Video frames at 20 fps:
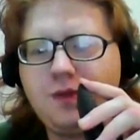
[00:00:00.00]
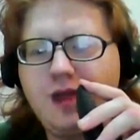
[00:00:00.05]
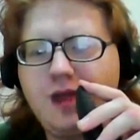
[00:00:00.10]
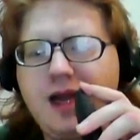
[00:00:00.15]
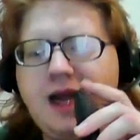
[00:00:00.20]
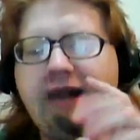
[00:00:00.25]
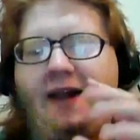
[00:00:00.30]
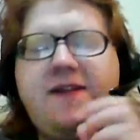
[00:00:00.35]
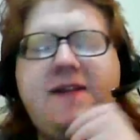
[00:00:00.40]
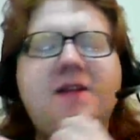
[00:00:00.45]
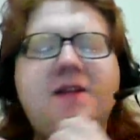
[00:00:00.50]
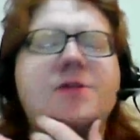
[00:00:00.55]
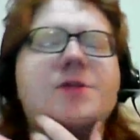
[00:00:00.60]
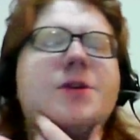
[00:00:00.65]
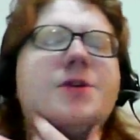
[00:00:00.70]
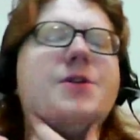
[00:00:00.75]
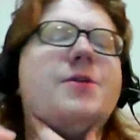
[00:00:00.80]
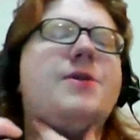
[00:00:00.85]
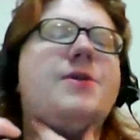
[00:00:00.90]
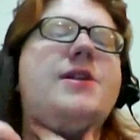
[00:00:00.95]
And I think there's
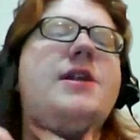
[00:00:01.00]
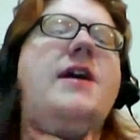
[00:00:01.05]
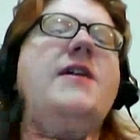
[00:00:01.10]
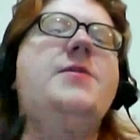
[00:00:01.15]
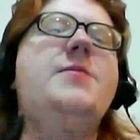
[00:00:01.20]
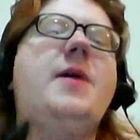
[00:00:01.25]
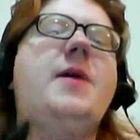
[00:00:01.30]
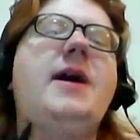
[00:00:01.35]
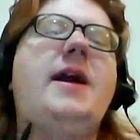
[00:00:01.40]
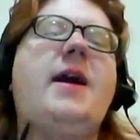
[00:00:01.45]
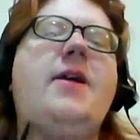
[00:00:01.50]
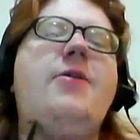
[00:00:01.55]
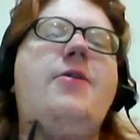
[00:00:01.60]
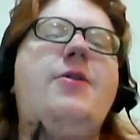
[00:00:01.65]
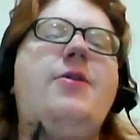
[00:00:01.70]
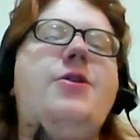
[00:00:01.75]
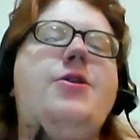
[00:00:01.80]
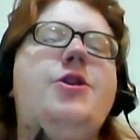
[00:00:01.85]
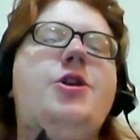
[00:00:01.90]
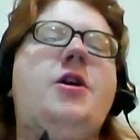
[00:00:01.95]
also a soft spot under
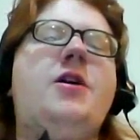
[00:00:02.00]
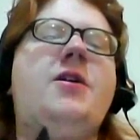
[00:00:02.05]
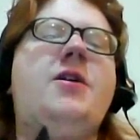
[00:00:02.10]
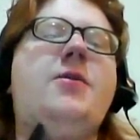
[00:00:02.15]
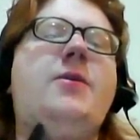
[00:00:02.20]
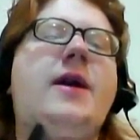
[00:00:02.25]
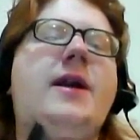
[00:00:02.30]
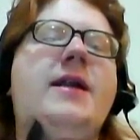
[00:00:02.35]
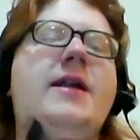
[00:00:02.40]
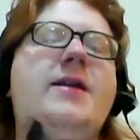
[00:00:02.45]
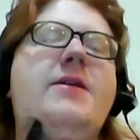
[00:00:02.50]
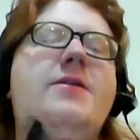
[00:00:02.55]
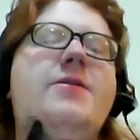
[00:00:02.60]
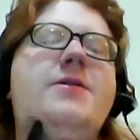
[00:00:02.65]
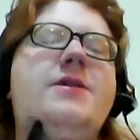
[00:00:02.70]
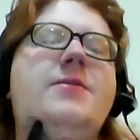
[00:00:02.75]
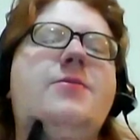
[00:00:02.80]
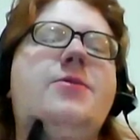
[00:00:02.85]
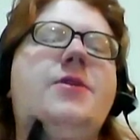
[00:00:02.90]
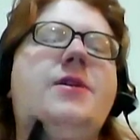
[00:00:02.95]
the jaw right in here
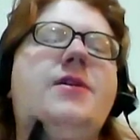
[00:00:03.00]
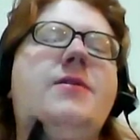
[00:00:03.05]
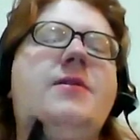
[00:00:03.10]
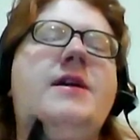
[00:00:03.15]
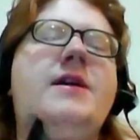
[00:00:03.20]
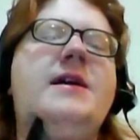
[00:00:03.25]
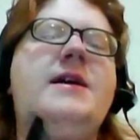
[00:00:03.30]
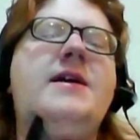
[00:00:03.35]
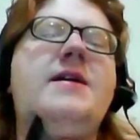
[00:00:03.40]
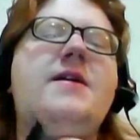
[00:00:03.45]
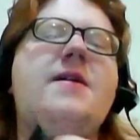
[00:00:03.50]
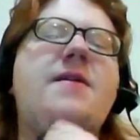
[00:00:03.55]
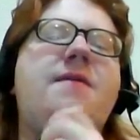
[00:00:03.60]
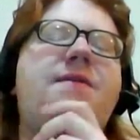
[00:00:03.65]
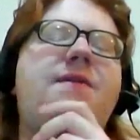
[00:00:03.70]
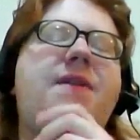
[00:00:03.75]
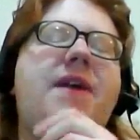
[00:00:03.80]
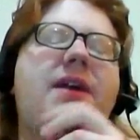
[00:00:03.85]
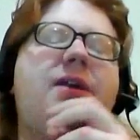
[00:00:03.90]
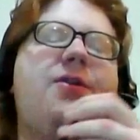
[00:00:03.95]
somewhere
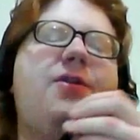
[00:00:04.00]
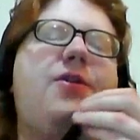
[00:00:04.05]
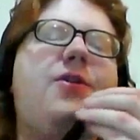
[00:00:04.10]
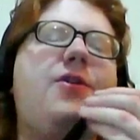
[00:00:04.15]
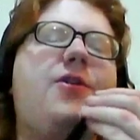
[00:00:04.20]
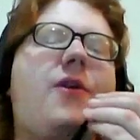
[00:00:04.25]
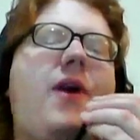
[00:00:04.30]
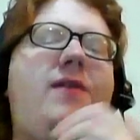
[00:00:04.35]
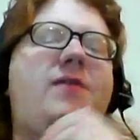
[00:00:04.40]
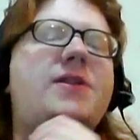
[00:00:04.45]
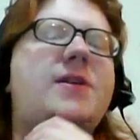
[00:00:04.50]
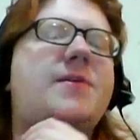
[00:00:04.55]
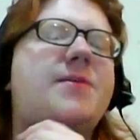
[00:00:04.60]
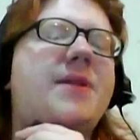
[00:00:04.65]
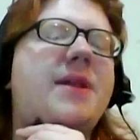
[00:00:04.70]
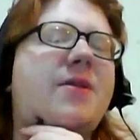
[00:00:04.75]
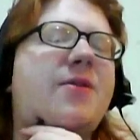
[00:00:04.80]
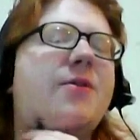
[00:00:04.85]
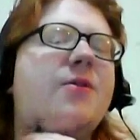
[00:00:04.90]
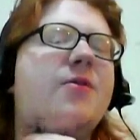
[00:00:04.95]
that you can drive
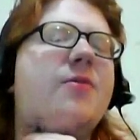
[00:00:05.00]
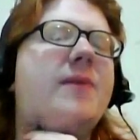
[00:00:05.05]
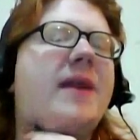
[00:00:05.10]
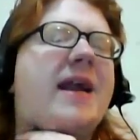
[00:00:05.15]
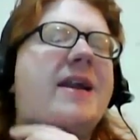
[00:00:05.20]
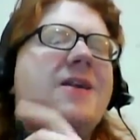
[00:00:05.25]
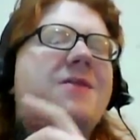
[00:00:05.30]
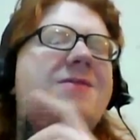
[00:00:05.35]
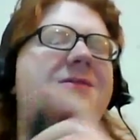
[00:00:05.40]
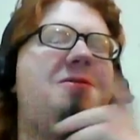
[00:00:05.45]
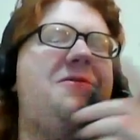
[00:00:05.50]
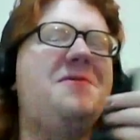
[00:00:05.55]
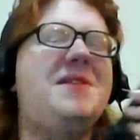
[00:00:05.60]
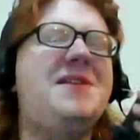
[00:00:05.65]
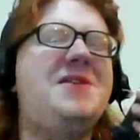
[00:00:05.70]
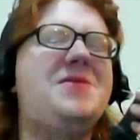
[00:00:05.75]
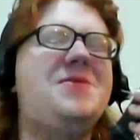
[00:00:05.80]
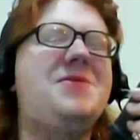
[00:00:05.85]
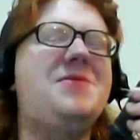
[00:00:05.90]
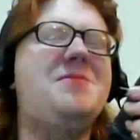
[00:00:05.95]
something through, but I don't know if
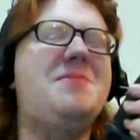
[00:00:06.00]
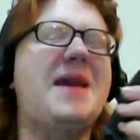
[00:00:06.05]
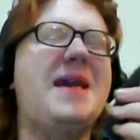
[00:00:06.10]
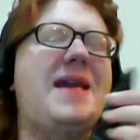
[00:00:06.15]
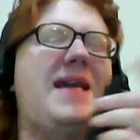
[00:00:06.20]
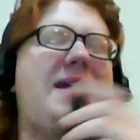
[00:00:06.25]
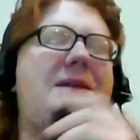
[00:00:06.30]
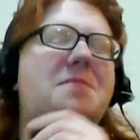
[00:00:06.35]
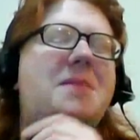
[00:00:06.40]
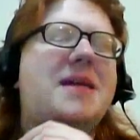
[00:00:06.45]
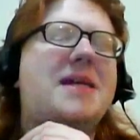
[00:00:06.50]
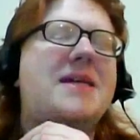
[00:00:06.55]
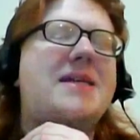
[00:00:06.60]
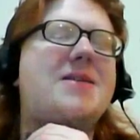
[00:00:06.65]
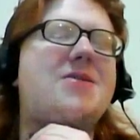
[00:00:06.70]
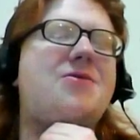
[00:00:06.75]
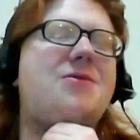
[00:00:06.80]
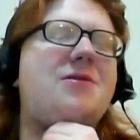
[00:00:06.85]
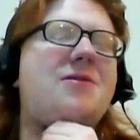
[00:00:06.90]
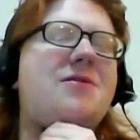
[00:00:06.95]
this would make it, because
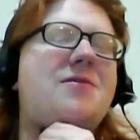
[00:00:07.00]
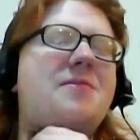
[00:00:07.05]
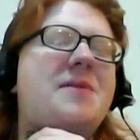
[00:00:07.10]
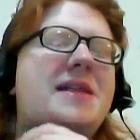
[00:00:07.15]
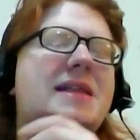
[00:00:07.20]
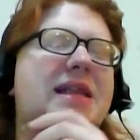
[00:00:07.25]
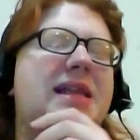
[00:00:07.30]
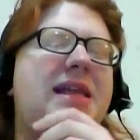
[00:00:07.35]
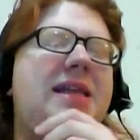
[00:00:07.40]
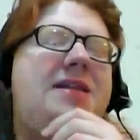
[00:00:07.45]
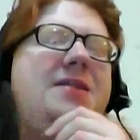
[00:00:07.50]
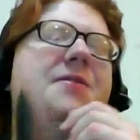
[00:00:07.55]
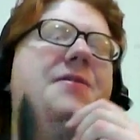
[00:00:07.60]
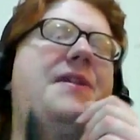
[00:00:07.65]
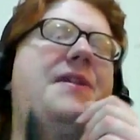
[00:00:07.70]
in order to be lethal